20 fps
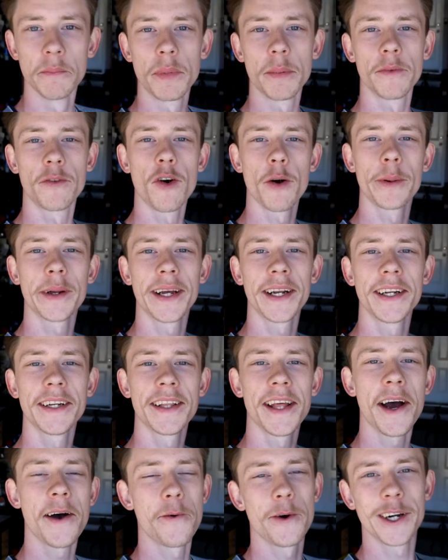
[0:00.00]
But before we get into
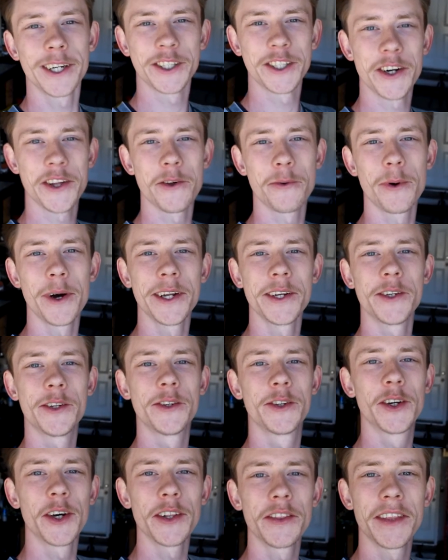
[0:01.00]
that, I want to share the one
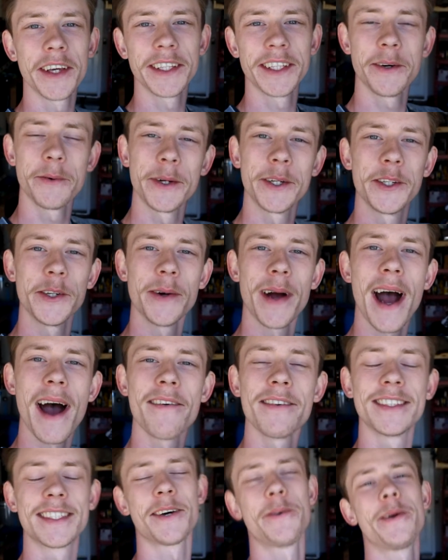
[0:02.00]
good thing that we do
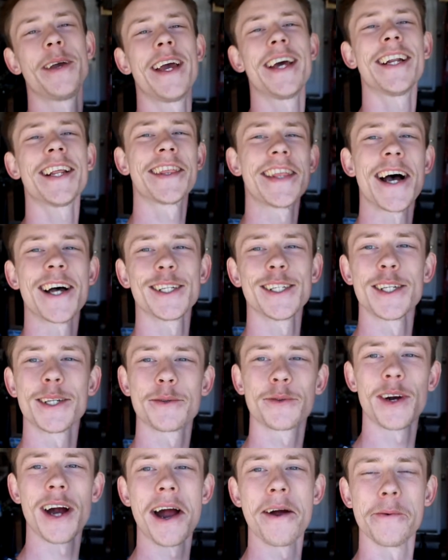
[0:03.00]
have is that we hit a thousand
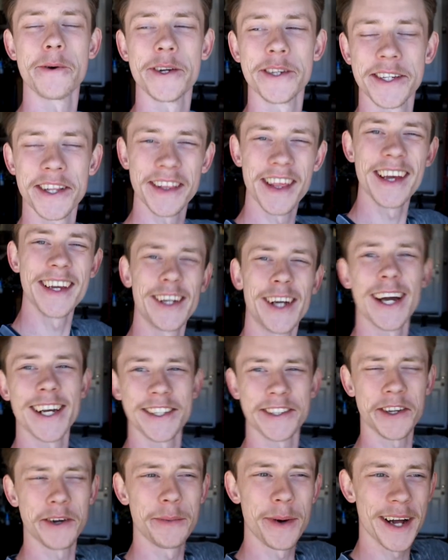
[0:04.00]
subscribers. Thank you
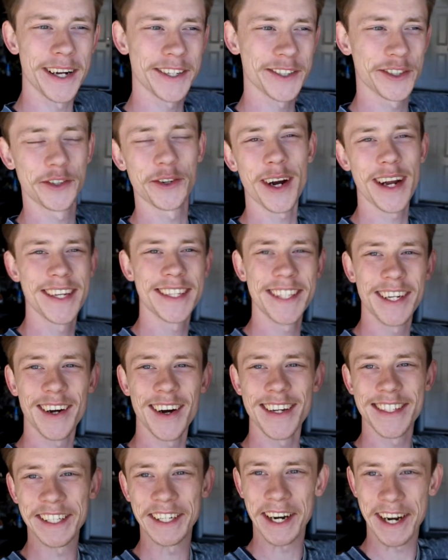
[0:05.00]
guys so much. Crazy,
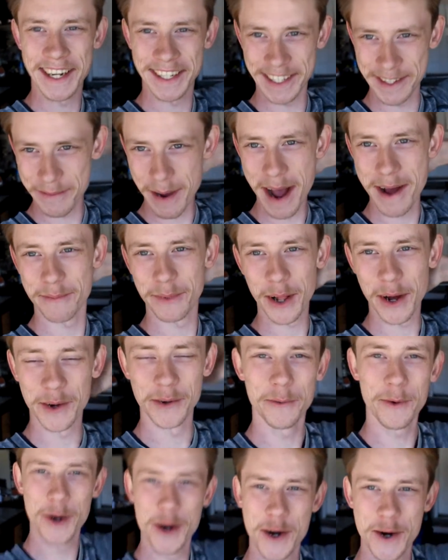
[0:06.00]
crazy, crazy. Mind
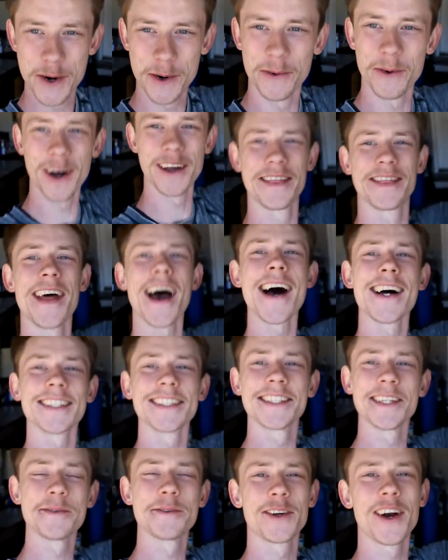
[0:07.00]
blown. Woohoo! one
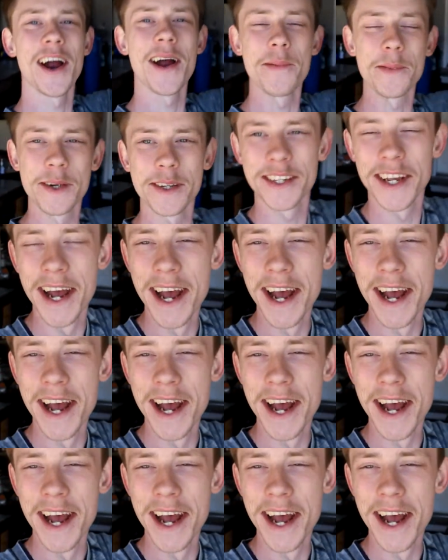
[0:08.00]
thousand subscribers.